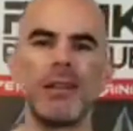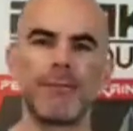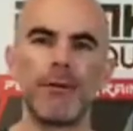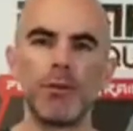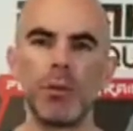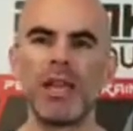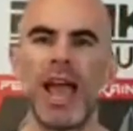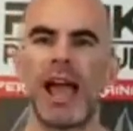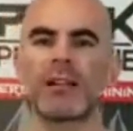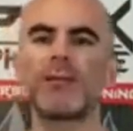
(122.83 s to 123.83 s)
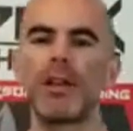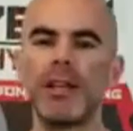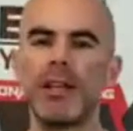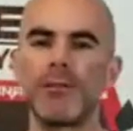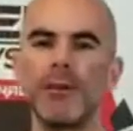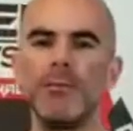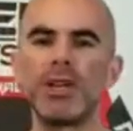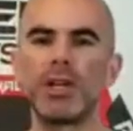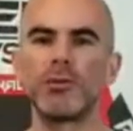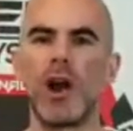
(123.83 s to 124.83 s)
different, we act freaking different
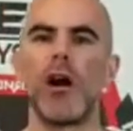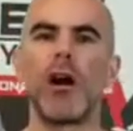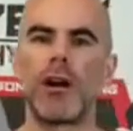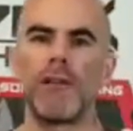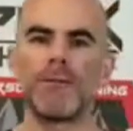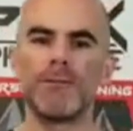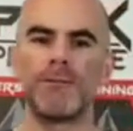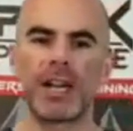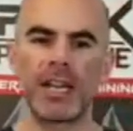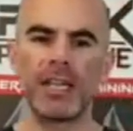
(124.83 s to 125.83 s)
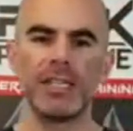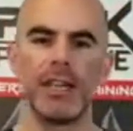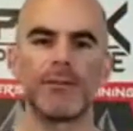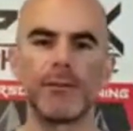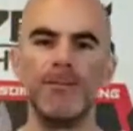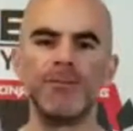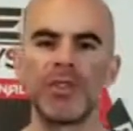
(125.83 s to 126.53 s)
because we are fucking different.